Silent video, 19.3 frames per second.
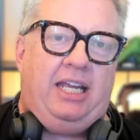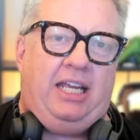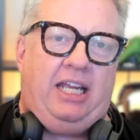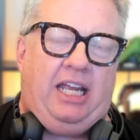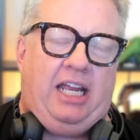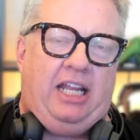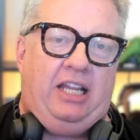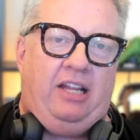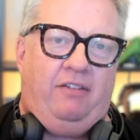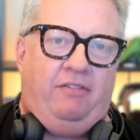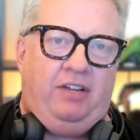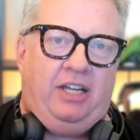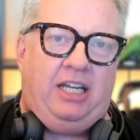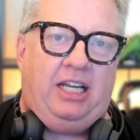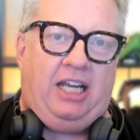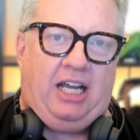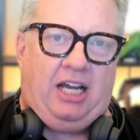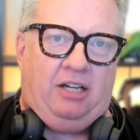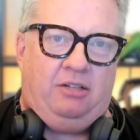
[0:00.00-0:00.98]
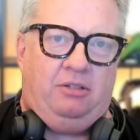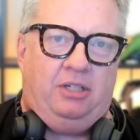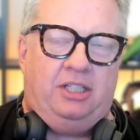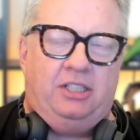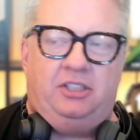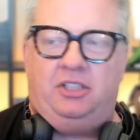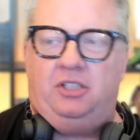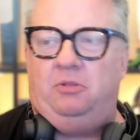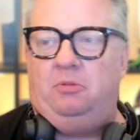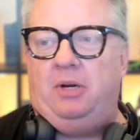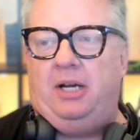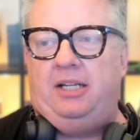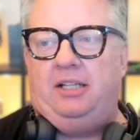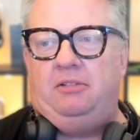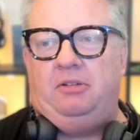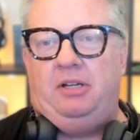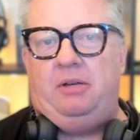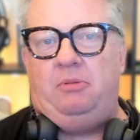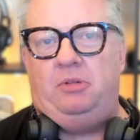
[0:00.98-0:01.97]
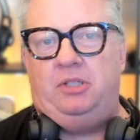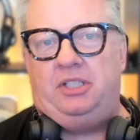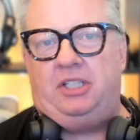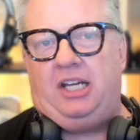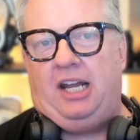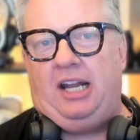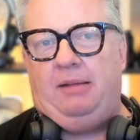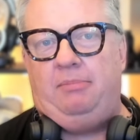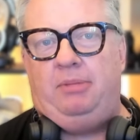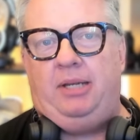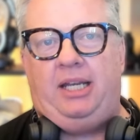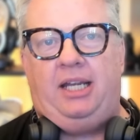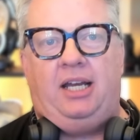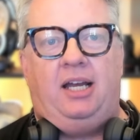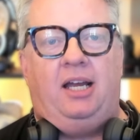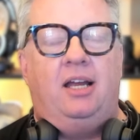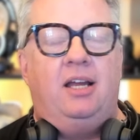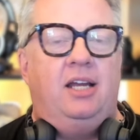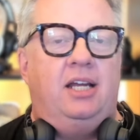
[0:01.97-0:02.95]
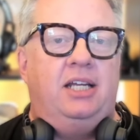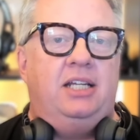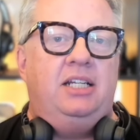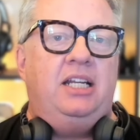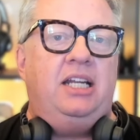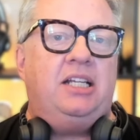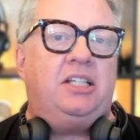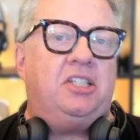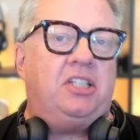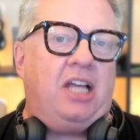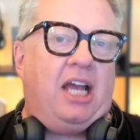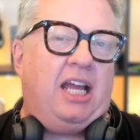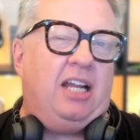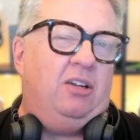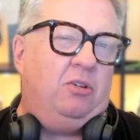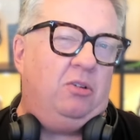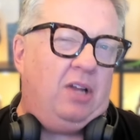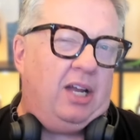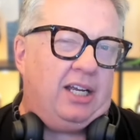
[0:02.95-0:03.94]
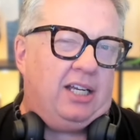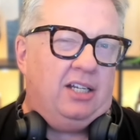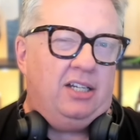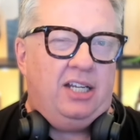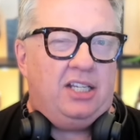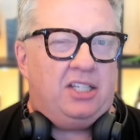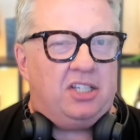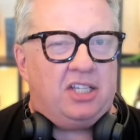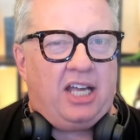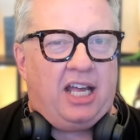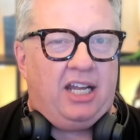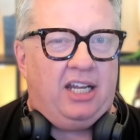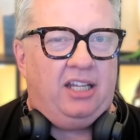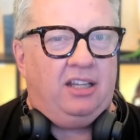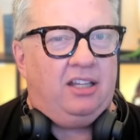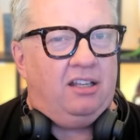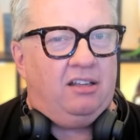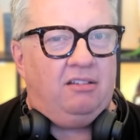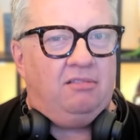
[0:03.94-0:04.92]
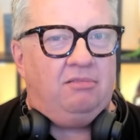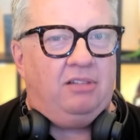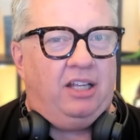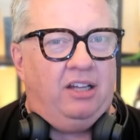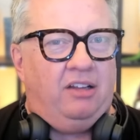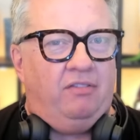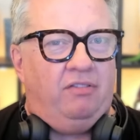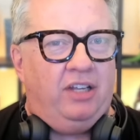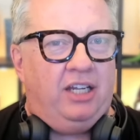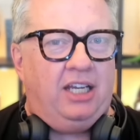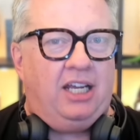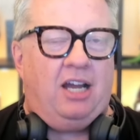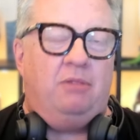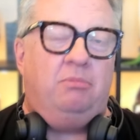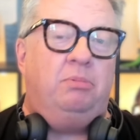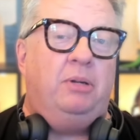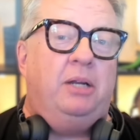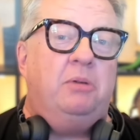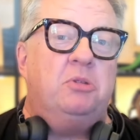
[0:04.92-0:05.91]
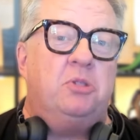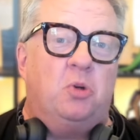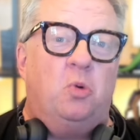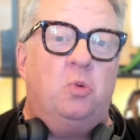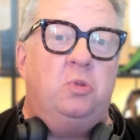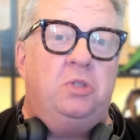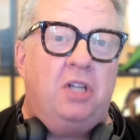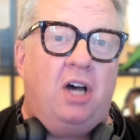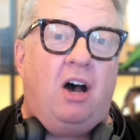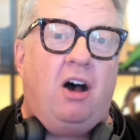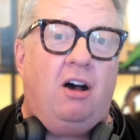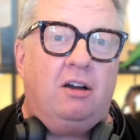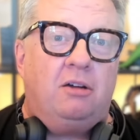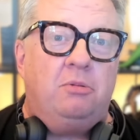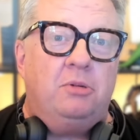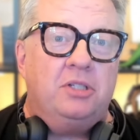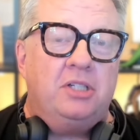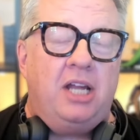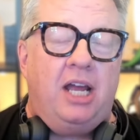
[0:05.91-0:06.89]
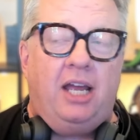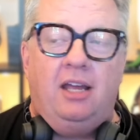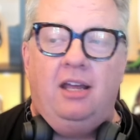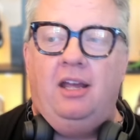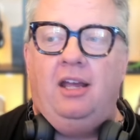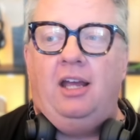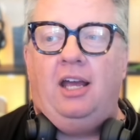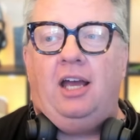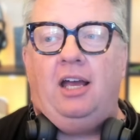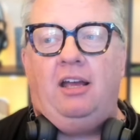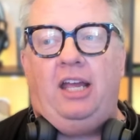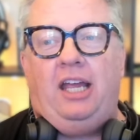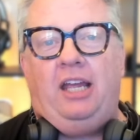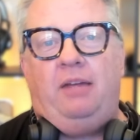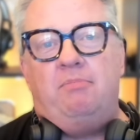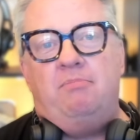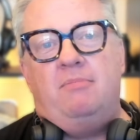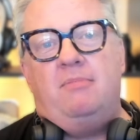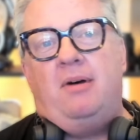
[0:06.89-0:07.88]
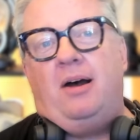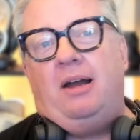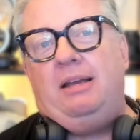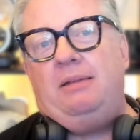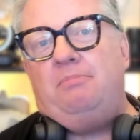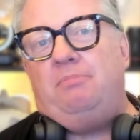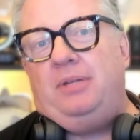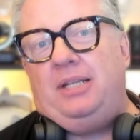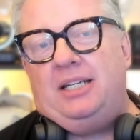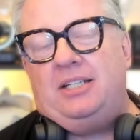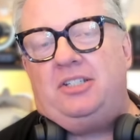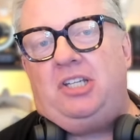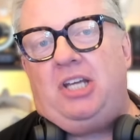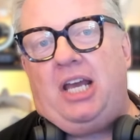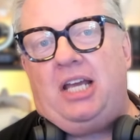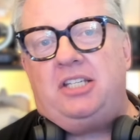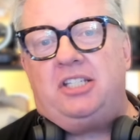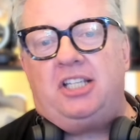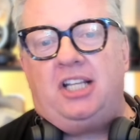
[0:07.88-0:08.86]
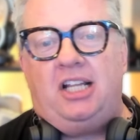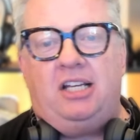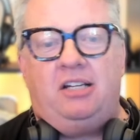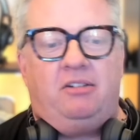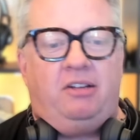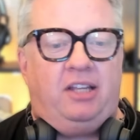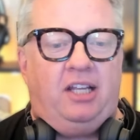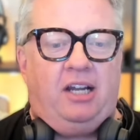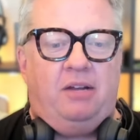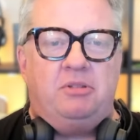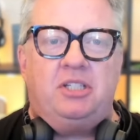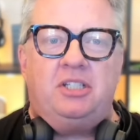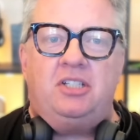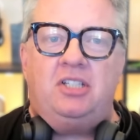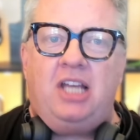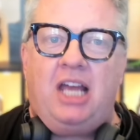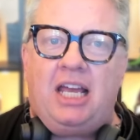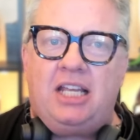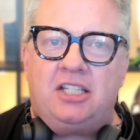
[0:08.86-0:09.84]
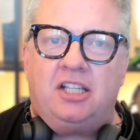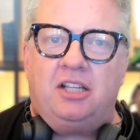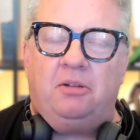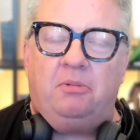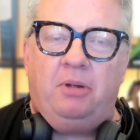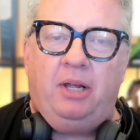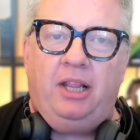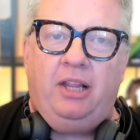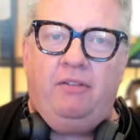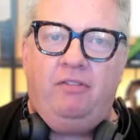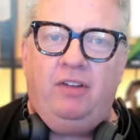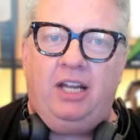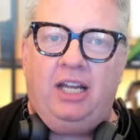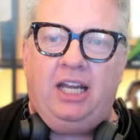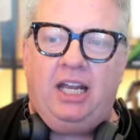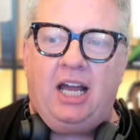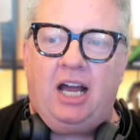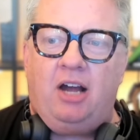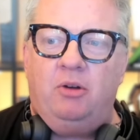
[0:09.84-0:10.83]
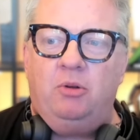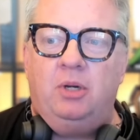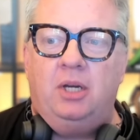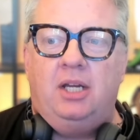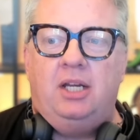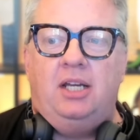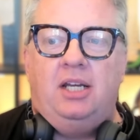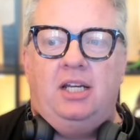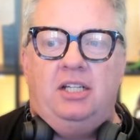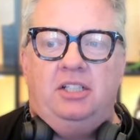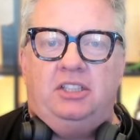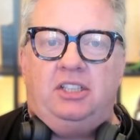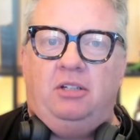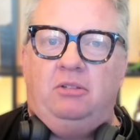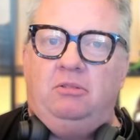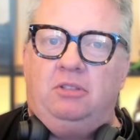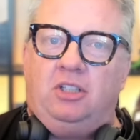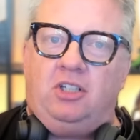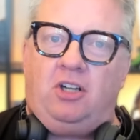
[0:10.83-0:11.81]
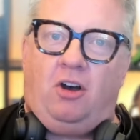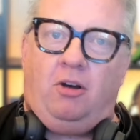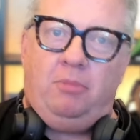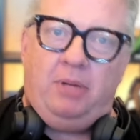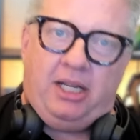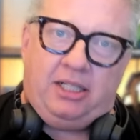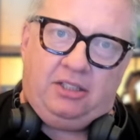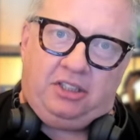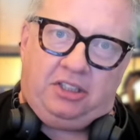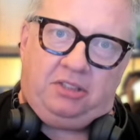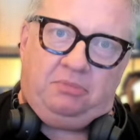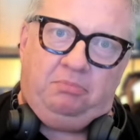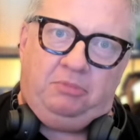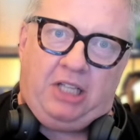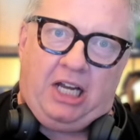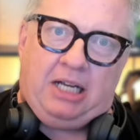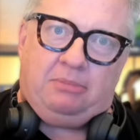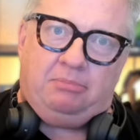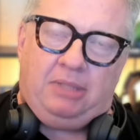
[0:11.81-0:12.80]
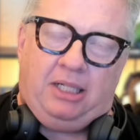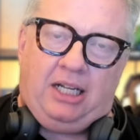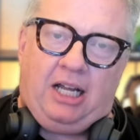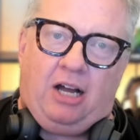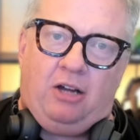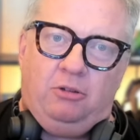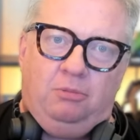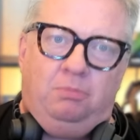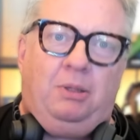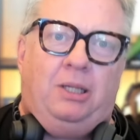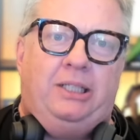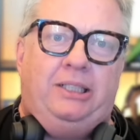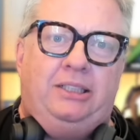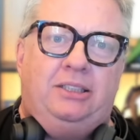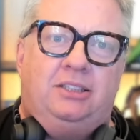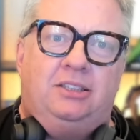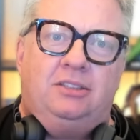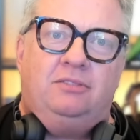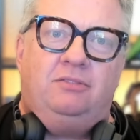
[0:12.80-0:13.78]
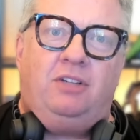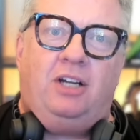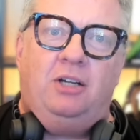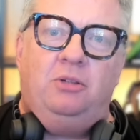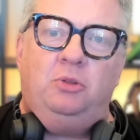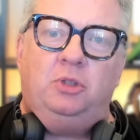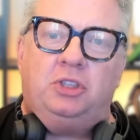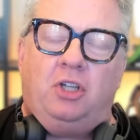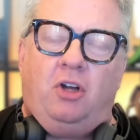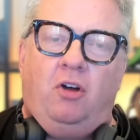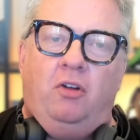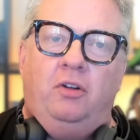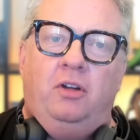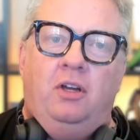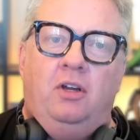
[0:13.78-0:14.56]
in the video as to whether it was going to be a Nissan. Looked like a Nissan in the video, but it was all dark, wasn't it? It might be a Tesla. I think there was a Tesla in the video. So comments down below, please, folks, on